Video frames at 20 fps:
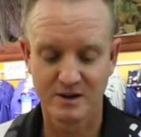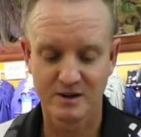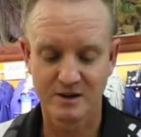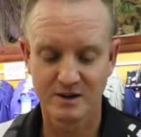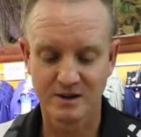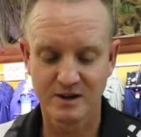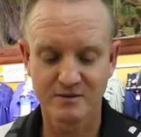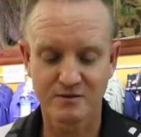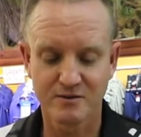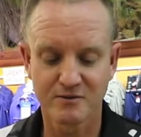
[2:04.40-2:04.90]

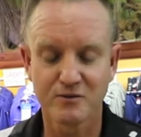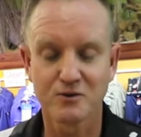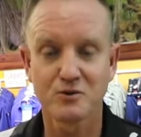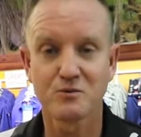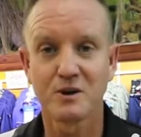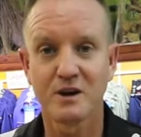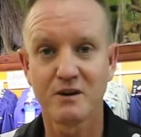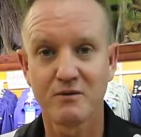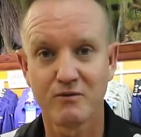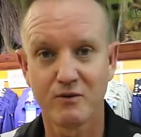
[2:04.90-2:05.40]
Leave it for
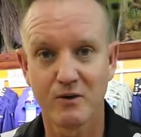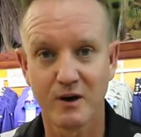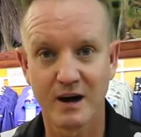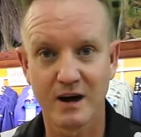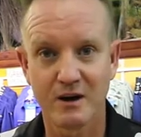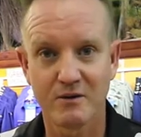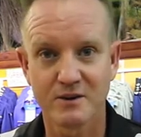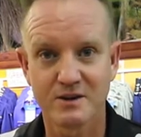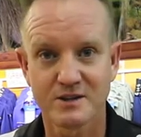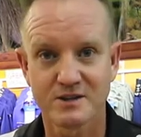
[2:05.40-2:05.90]
24
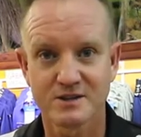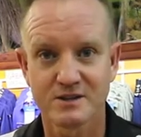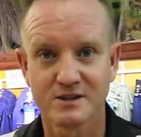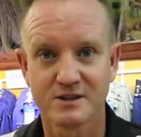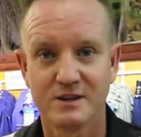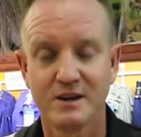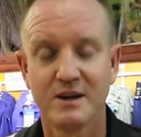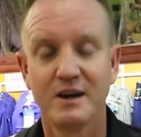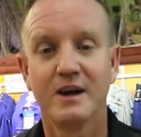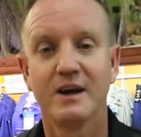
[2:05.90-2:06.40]
hours,
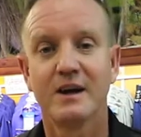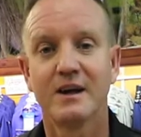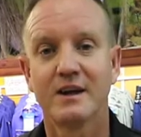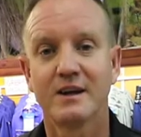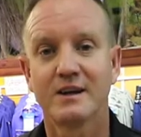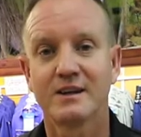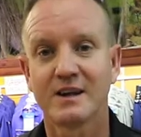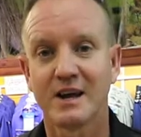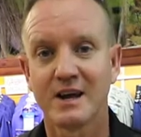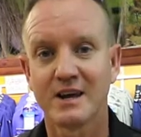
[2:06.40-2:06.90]

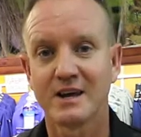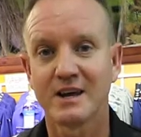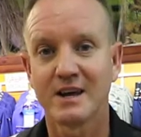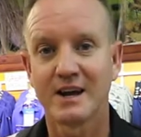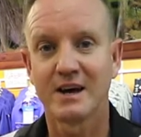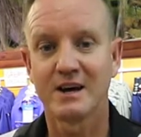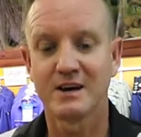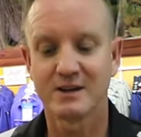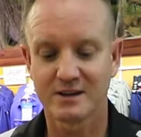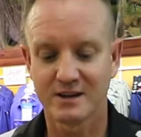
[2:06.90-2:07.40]
take it
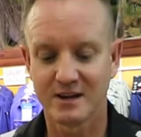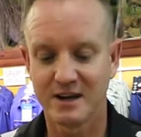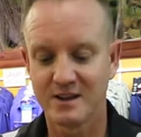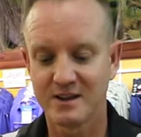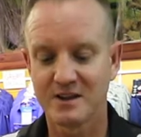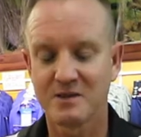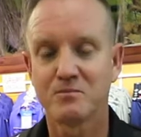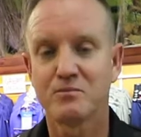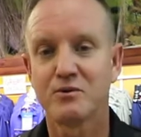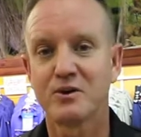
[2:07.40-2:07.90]
out and
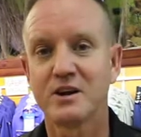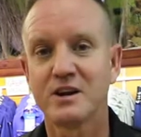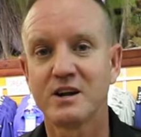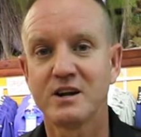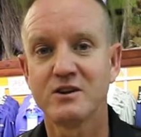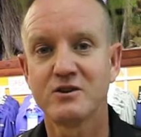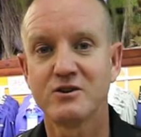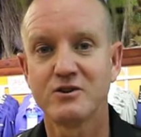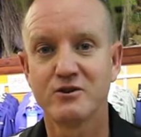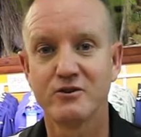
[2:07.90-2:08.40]
then put it
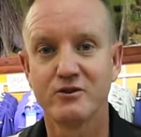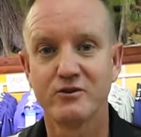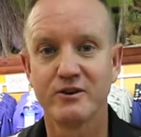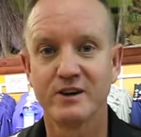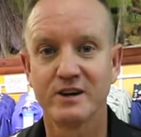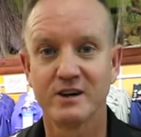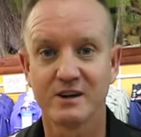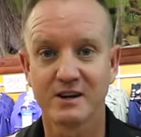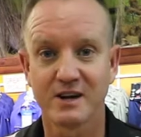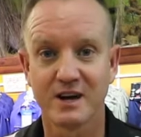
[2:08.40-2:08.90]
into your
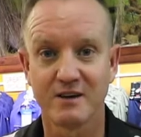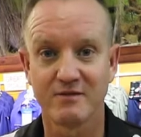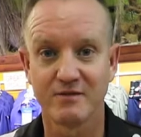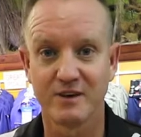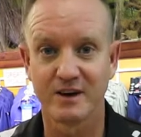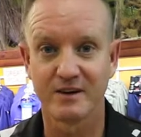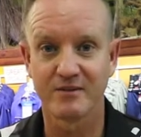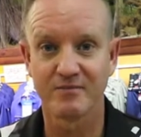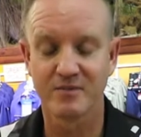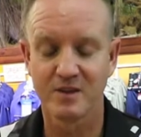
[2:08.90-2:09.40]
reel cover.